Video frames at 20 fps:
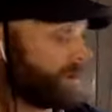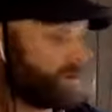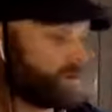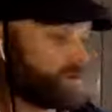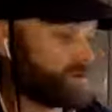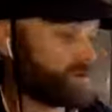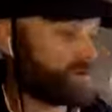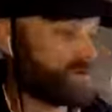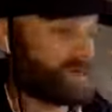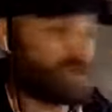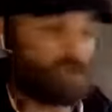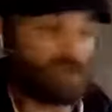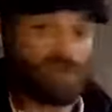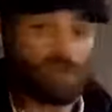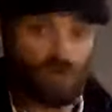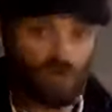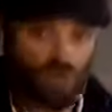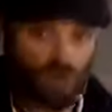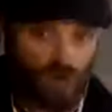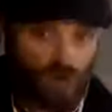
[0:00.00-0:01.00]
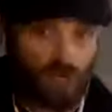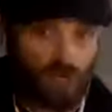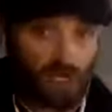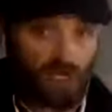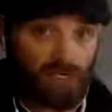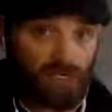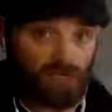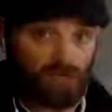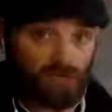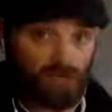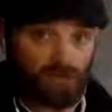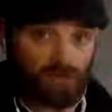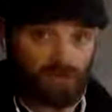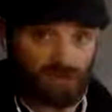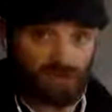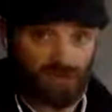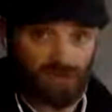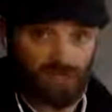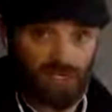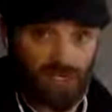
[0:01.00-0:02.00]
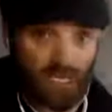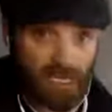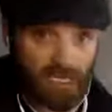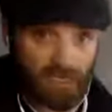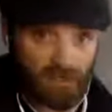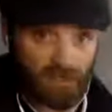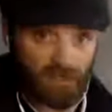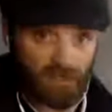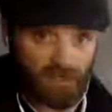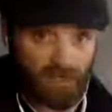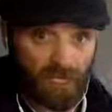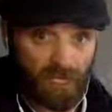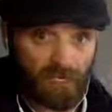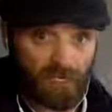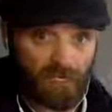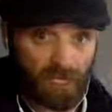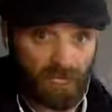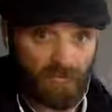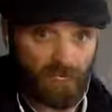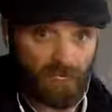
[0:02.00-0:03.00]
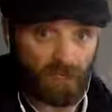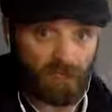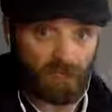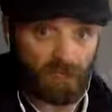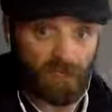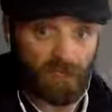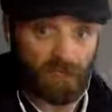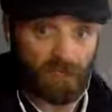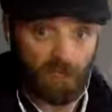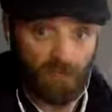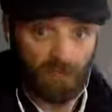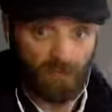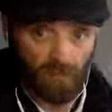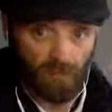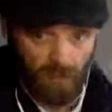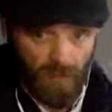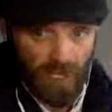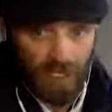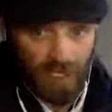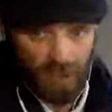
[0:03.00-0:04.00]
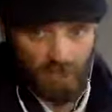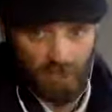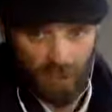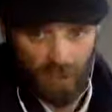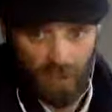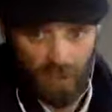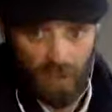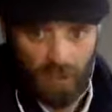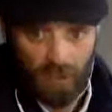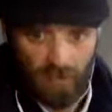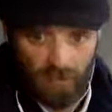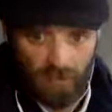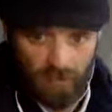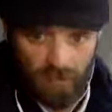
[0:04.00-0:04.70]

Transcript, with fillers: So they just try to sustain it and maintain it. They're breaking the law.